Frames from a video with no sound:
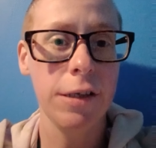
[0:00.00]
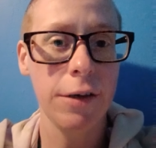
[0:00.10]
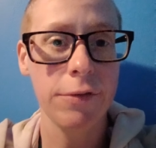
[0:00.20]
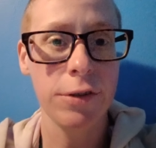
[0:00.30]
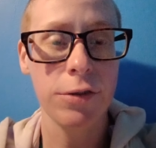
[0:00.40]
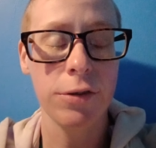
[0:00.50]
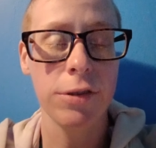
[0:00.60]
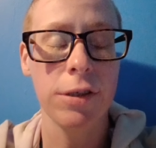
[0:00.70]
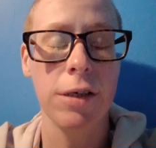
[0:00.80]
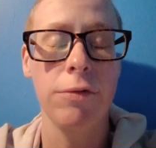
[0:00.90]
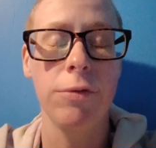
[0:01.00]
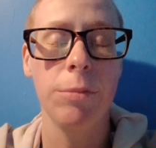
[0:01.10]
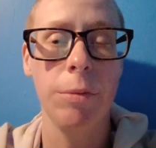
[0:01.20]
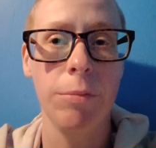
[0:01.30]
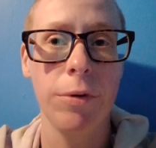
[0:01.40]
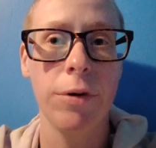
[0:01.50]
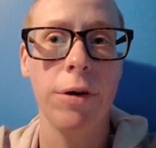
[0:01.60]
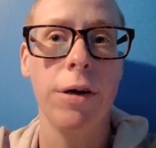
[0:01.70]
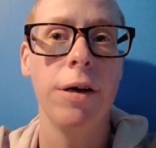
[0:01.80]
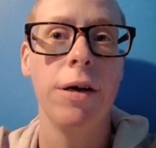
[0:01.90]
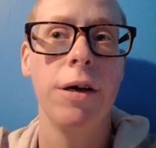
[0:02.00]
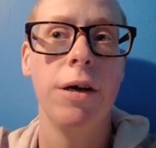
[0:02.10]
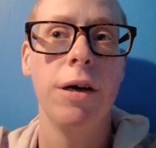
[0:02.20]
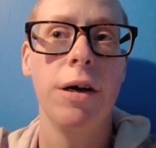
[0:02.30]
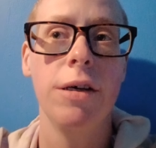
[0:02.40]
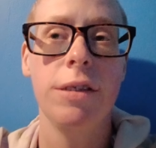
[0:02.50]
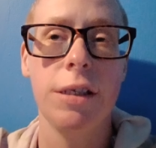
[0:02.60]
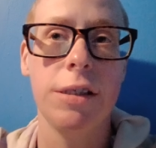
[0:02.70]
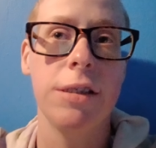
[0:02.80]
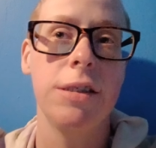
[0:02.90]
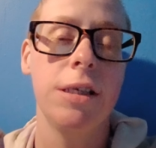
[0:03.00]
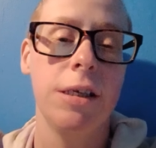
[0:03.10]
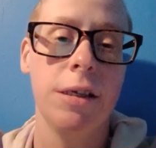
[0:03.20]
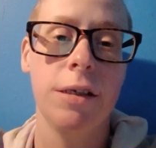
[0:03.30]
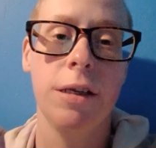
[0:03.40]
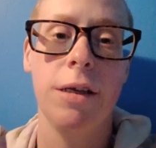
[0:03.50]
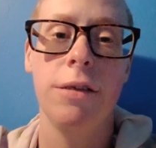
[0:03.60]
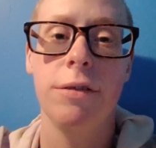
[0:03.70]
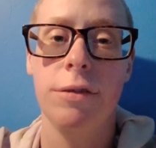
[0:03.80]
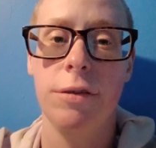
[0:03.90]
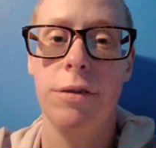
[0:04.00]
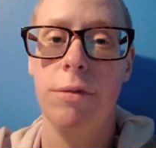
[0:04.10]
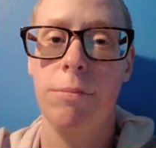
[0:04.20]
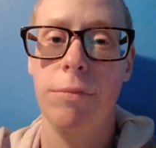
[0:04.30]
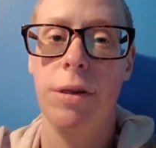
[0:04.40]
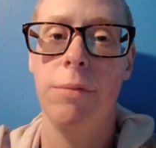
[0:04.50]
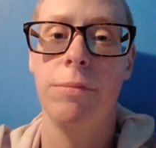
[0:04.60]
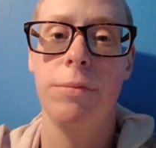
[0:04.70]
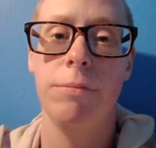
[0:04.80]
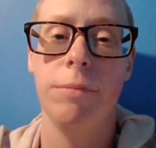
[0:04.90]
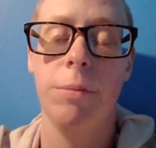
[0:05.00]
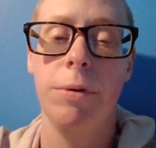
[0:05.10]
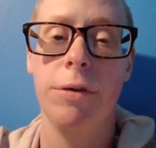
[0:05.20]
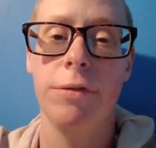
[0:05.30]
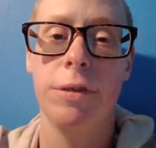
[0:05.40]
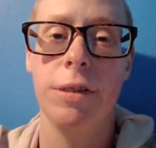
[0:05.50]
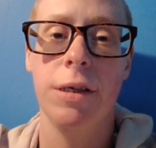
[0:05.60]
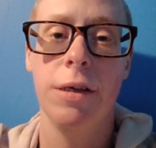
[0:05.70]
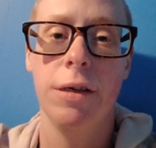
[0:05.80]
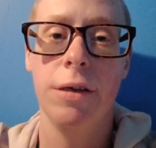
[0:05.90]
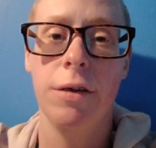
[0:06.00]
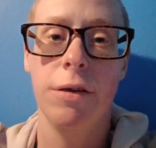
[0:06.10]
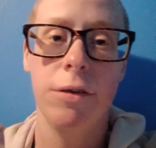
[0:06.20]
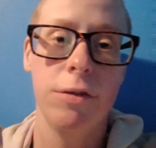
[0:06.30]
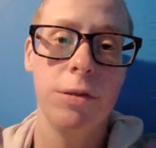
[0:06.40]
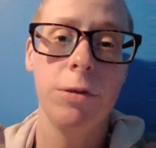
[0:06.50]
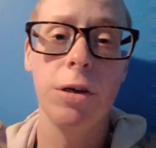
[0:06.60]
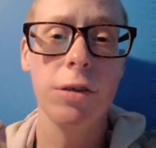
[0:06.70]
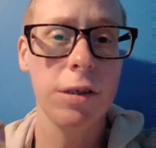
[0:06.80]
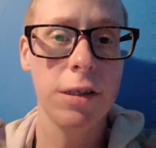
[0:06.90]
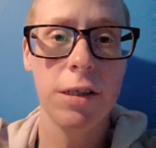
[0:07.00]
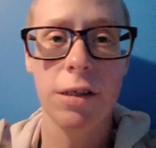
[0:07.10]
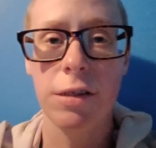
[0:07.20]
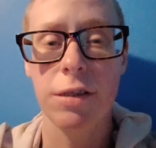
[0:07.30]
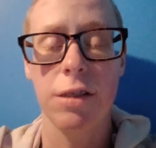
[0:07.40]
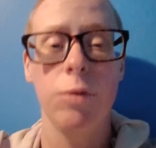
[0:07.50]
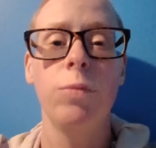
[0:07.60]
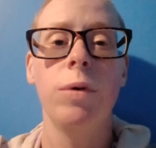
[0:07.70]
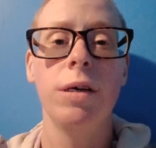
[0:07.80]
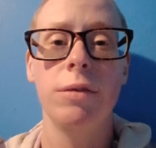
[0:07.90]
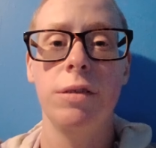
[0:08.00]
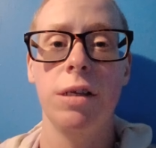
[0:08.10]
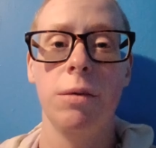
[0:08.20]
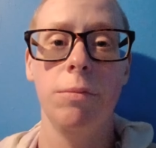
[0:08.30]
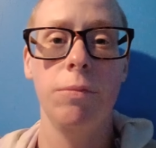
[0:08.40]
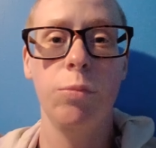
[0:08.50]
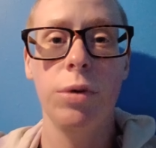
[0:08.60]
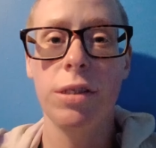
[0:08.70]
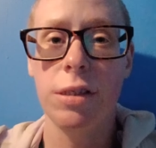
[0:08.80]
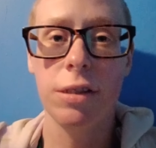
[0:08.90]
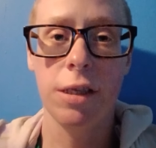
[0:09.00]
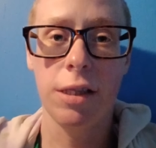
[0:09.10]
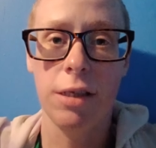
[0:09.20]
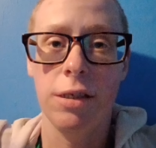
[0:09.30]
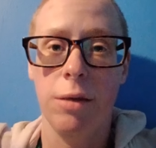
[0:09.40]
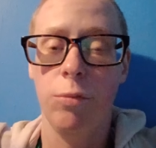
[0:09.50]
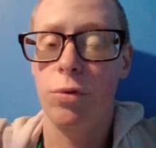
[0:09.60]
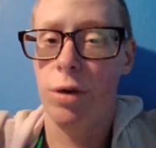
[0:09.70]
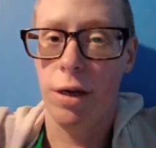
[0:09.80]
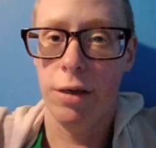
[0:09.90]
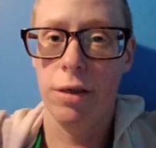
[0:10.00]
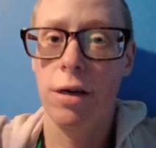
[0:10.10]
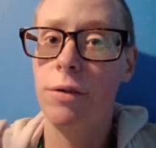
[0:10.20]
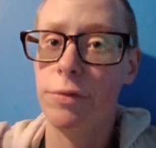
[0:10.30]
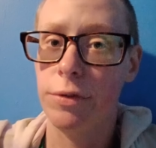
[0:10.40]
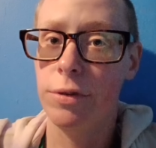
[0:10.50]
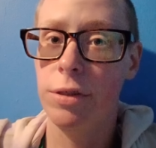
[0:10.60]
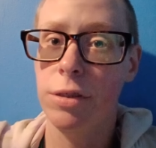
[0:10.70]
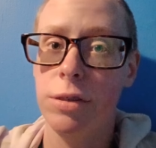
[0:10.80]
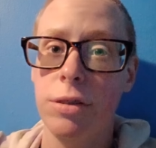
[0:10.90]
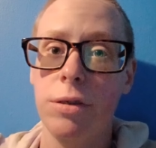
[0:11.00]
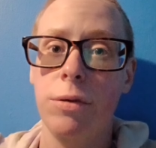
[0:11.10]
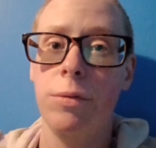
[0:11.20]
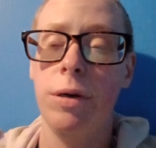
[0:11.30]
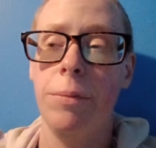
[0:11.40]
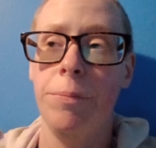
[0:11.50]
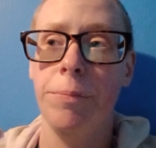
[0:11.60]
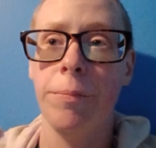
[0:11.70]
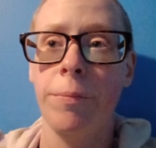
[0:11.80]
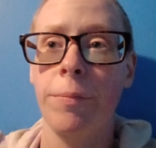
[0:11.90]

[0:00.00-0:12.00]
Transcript: have insurance. I remember a dentist saying it, and then my parents talking to the dentist, and braces at that time were not covered. So,